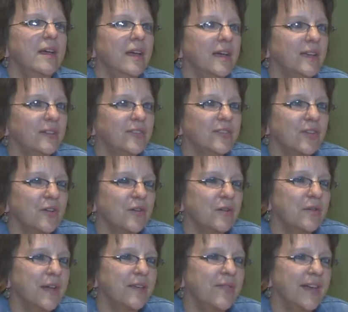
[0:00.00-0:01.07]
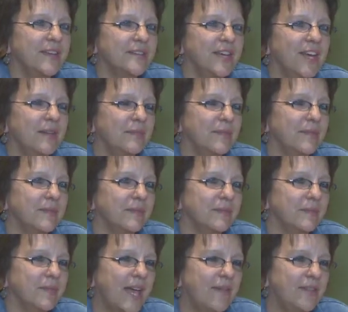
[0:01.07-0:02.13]
And so at that
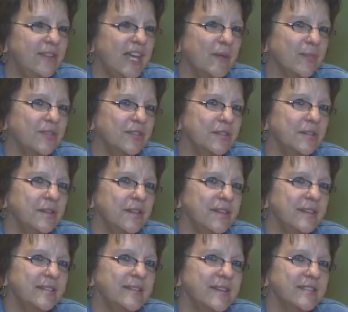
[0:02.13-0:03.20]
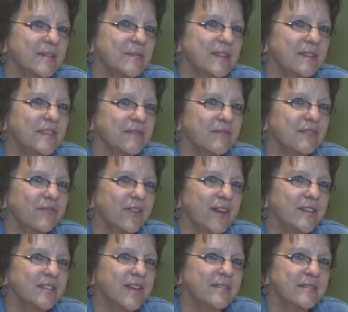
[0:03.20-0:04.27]
time, having the opportunity to see some of the different
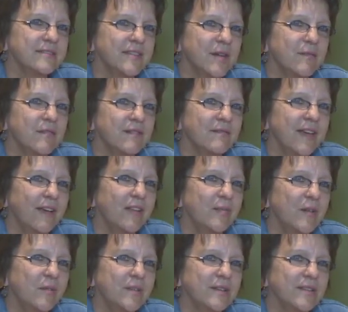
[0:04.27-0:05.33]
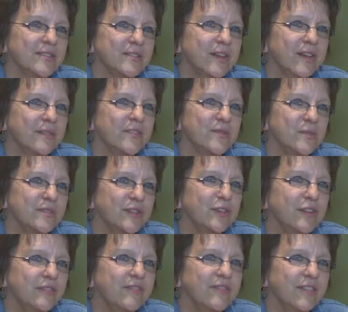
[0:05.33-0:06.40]
franchises that were available, we just thought this was a
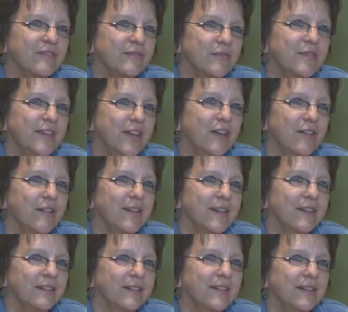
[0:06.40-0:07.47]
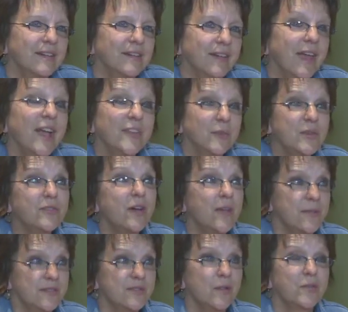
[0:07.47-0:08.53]
good fit for the area. as we
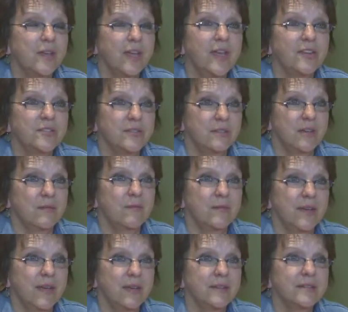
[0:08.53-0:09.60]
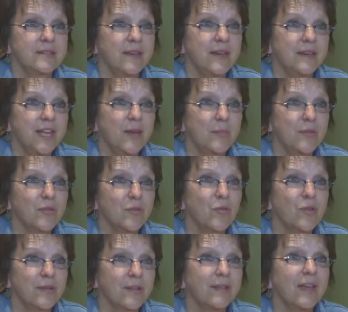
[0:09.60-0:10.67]
thought this location that we're at on Apple and
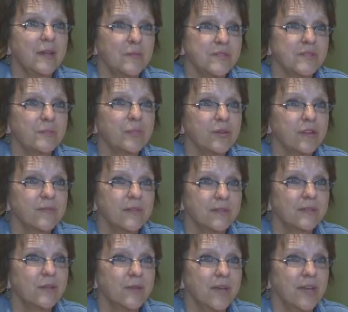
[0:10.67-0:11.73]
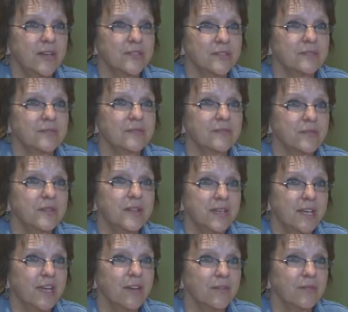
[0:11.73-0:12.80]
Coeur d'Alene was a perfect location
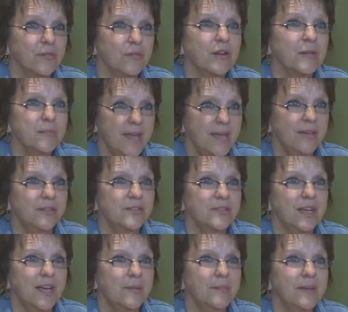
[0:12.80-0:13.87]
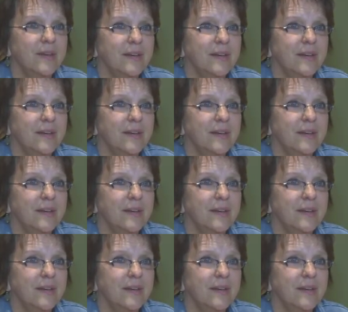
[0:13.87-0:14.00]
for a bagel shop.